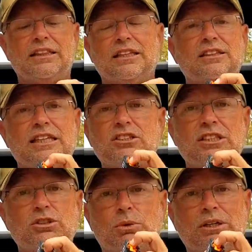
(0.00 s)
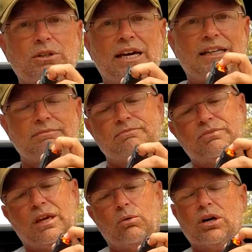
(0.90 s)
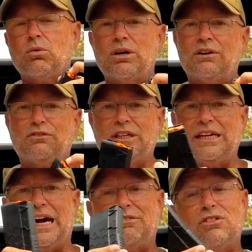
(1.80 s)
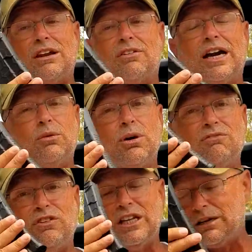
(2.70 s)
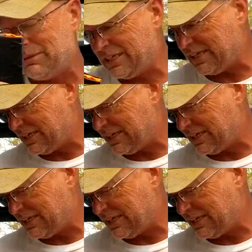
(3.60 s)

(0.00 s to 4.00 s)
These things work great. They work wonderfully. I've never had one fail on me yet.